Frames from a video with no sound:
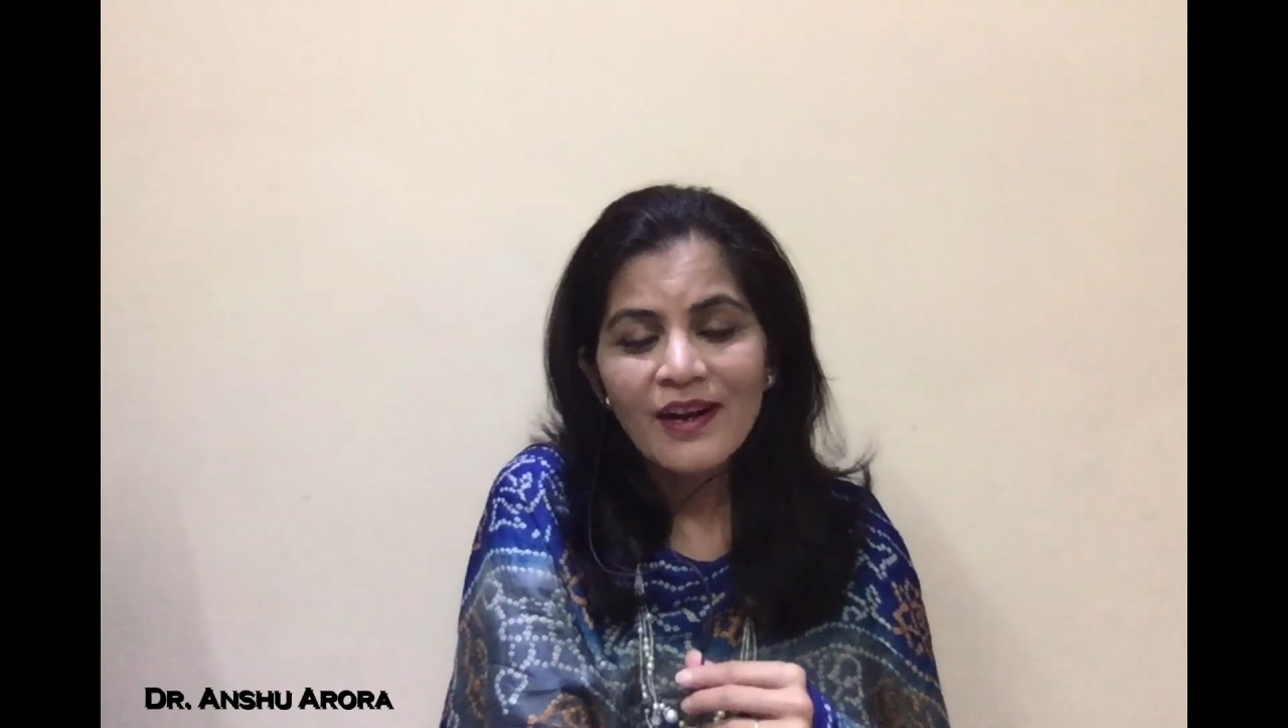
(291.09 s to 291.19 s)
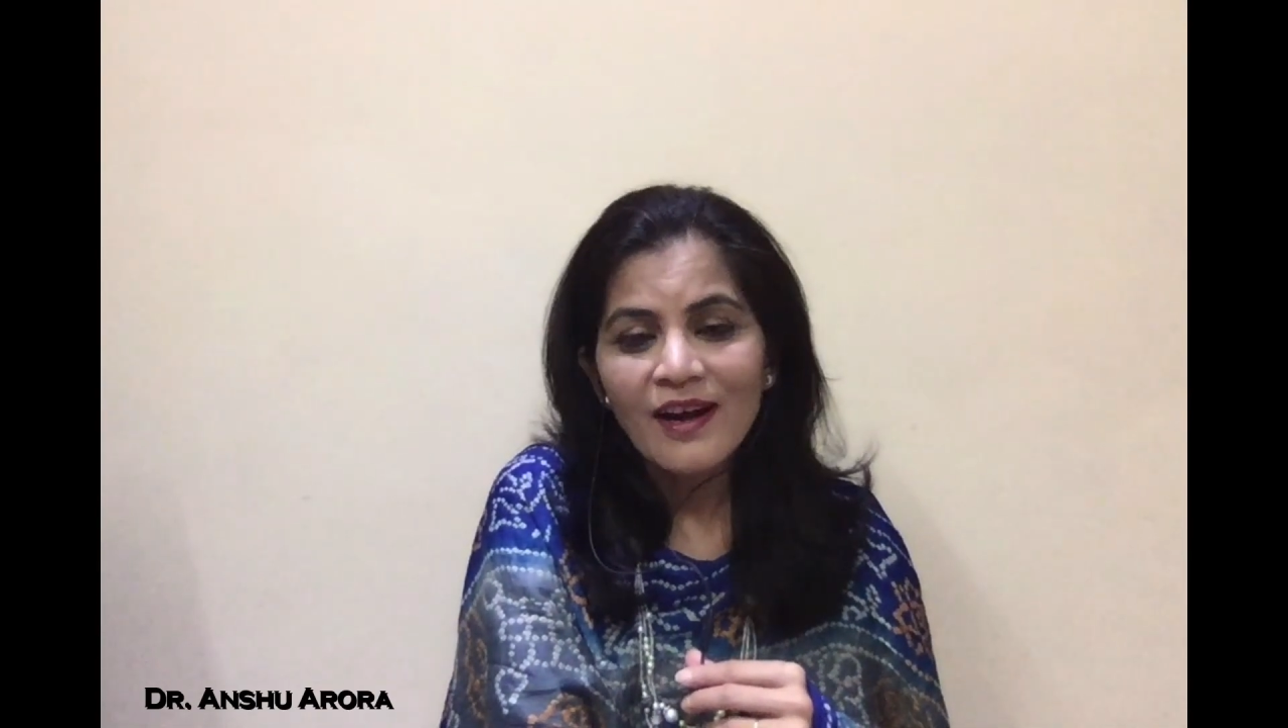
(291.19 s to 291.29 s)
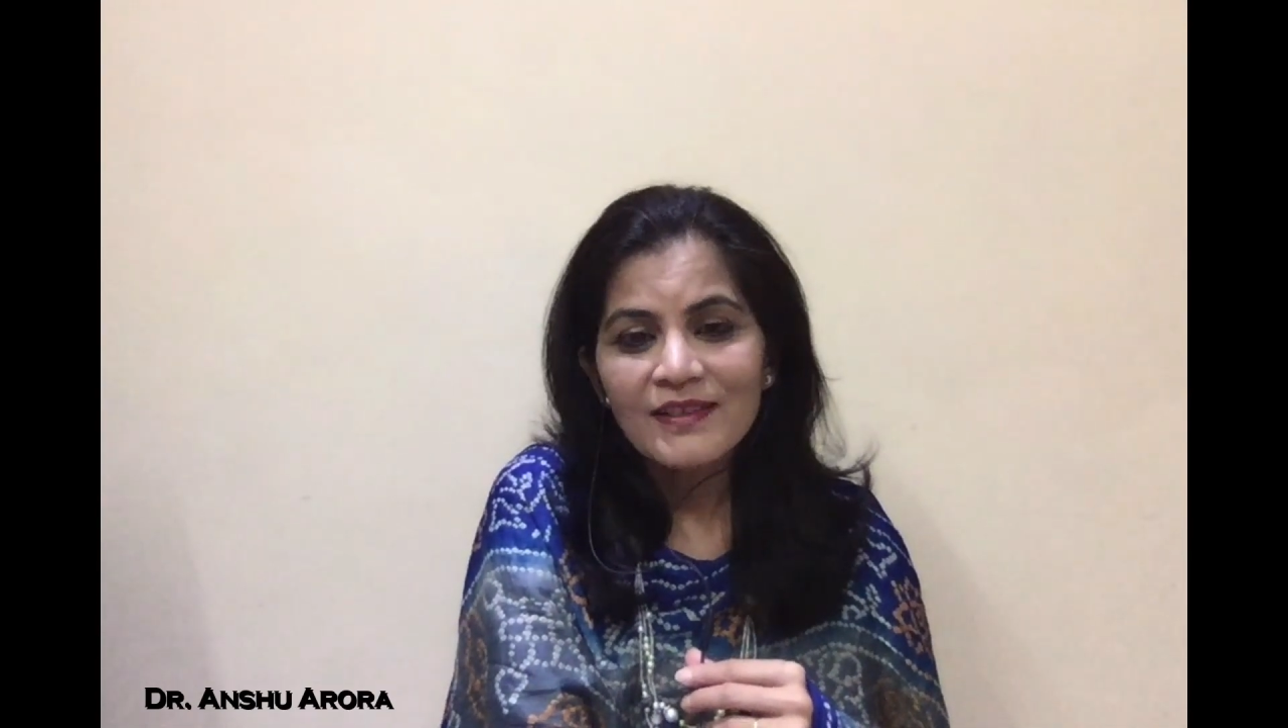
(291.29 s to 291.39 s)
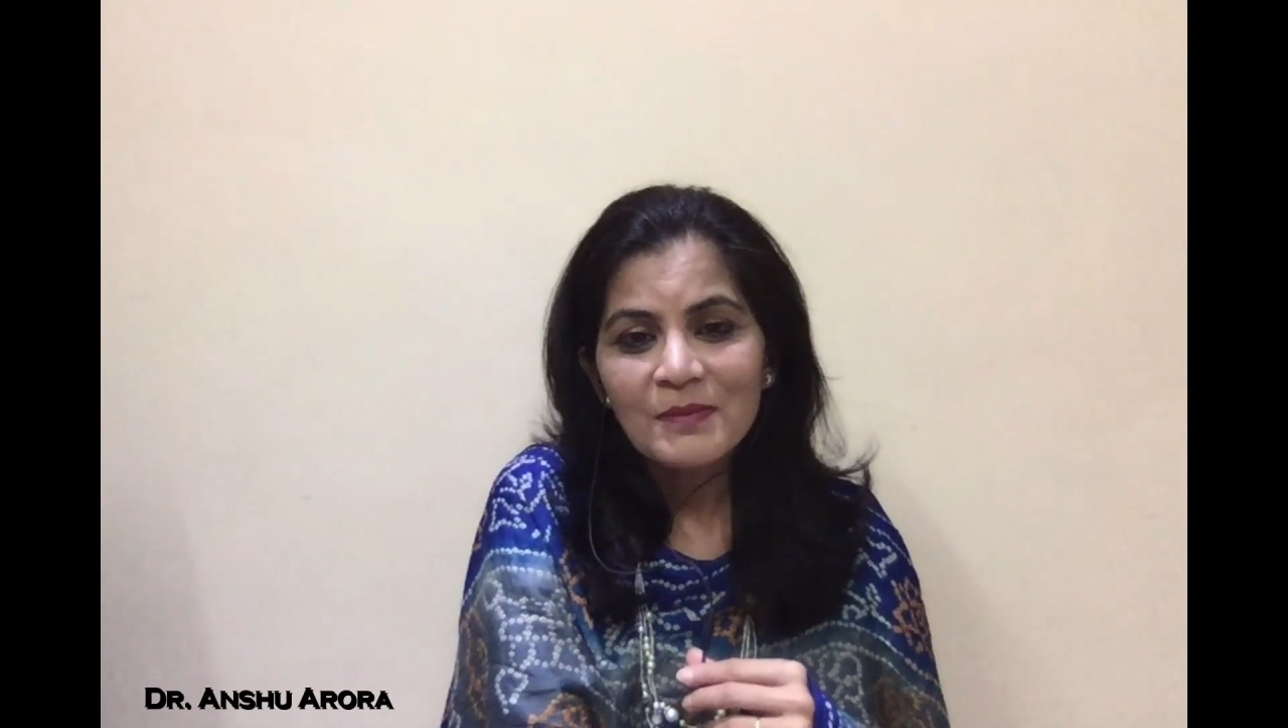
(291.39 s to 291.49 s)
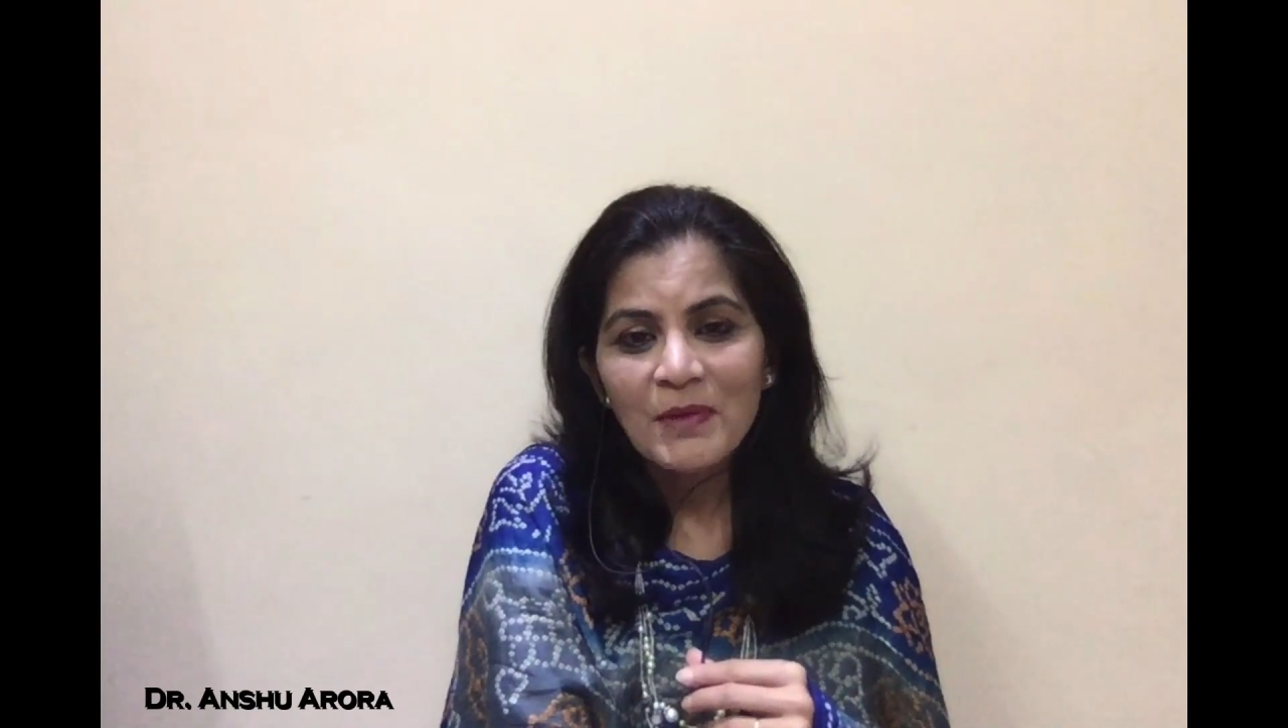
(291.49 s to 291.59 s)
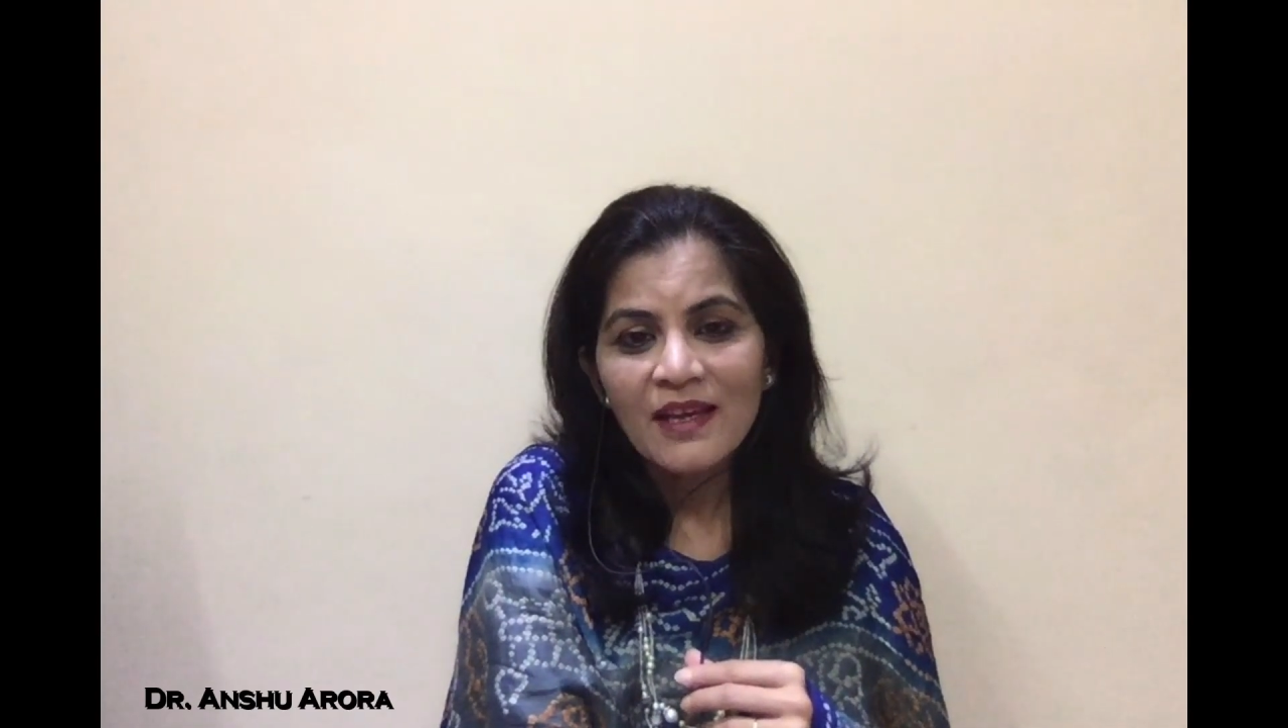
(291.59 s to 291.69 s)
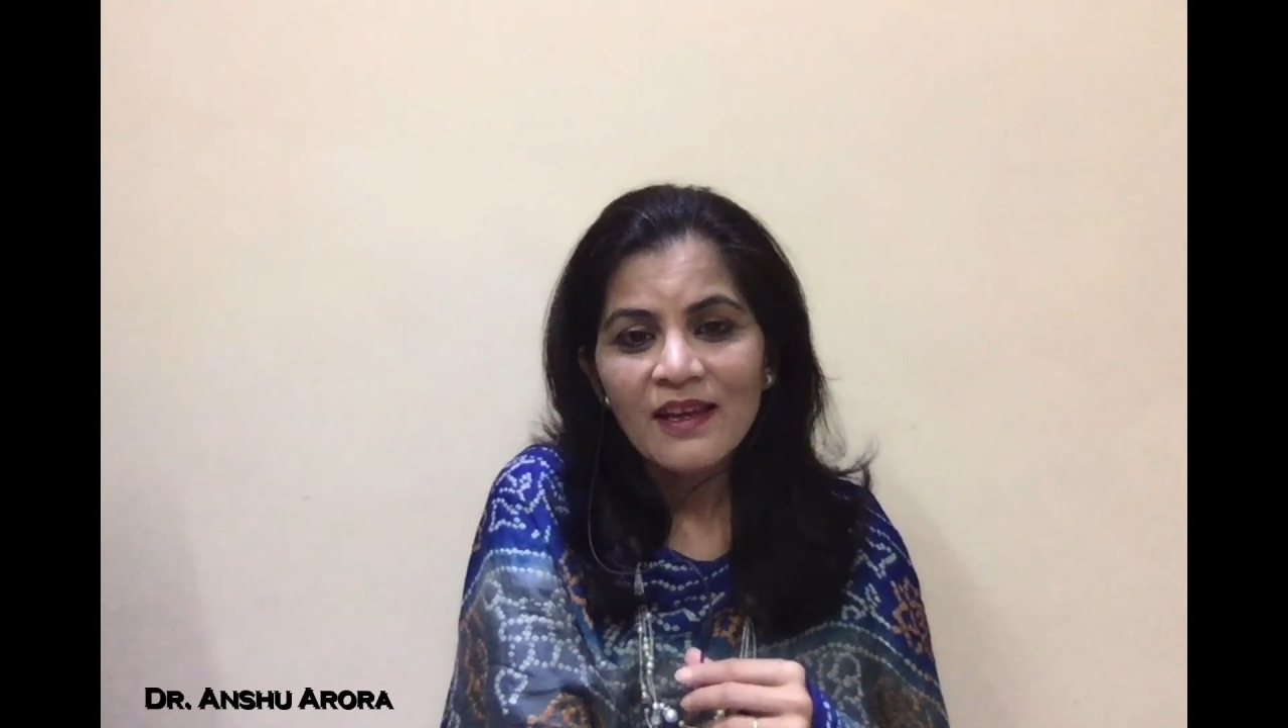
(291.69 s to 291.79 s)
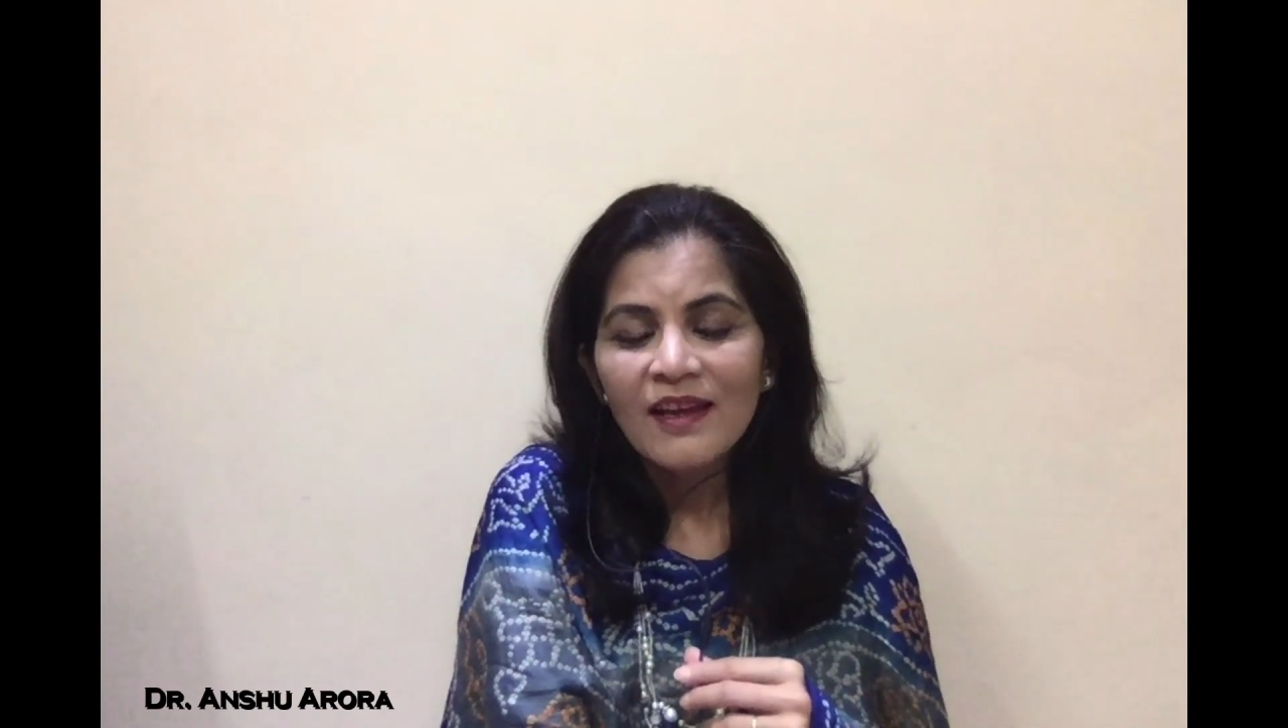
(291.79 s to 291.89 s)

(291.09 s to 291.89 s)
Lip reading: ask me